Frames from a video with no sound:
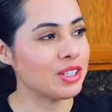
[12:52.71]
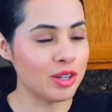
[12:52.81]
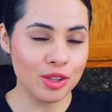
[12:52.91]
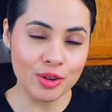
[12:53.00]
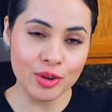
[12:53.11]

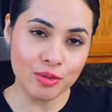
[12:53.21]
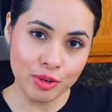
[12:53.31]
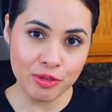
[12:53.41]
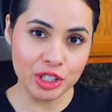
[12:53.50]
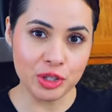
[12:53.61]
into the
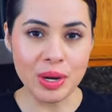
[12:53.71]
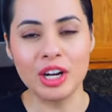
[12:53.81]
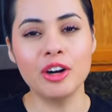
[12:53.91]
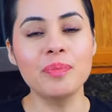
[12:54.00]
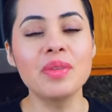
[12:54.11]

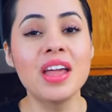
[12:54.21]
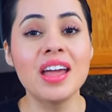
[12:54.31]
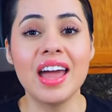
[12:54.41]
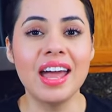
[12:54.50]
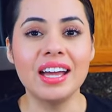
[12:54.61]
refrigerator
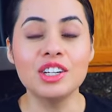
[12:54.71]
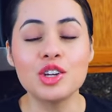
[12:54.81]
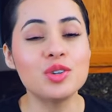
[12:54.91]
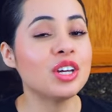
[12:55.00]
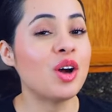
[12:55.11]
and
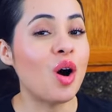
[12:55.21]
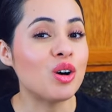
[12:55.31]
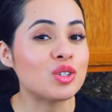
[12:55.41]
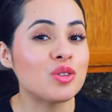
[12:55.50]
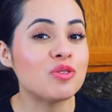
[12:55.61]
you can
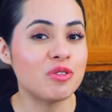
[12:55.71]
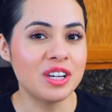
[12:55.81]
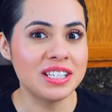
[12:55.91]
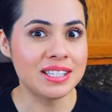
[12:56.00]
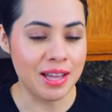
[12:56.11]
also
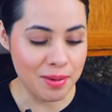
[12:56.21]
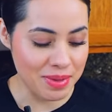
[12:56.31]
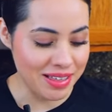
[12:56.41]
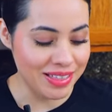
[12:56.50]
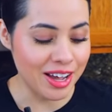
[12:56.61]
freeze them.
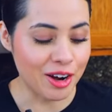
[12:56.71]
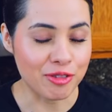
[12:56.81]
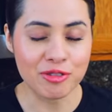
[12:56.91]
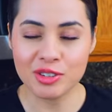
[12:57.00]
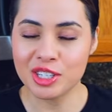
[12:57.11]
They are
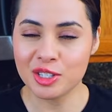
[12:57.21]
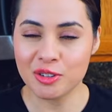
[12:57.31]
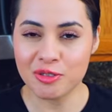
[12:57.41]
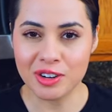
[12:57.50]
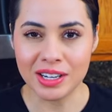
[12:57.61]

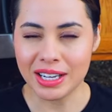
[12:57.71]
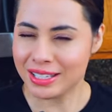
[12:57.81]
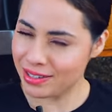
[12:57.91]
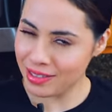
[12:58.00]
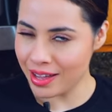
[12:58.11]
freezer friendly.
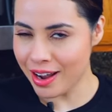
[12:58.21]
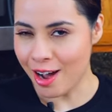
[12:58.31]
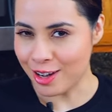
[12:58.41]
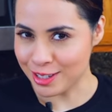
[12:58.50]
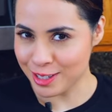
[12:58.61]
Isn't that
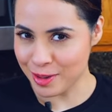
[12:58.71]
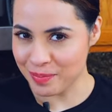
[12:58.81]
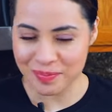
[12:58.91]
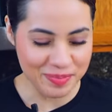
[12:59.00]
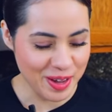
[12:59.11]

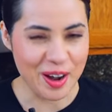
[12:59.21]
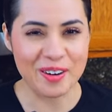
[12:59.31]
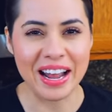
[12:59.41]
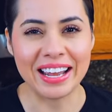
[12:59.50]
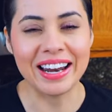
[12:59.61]
awesome? All
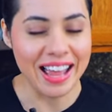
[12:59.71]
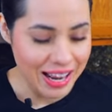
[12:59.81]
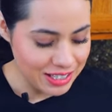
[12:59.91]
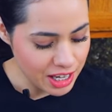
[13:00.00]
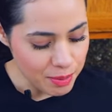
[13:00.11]
right,
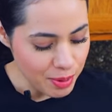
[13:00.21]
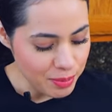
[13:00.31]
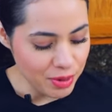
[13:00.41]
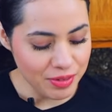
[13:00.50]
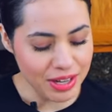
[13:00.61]
let's keep it
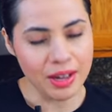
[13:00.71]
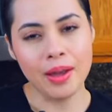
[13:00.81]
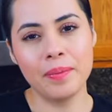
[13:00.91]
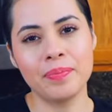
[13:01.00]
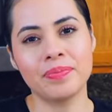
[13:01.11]
moving.
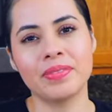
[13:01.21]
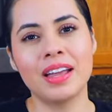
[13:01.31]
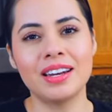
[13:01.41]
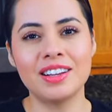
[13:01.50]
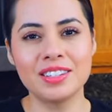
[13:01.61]

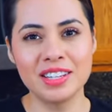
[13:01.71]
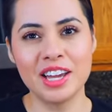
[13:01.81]
Nelson,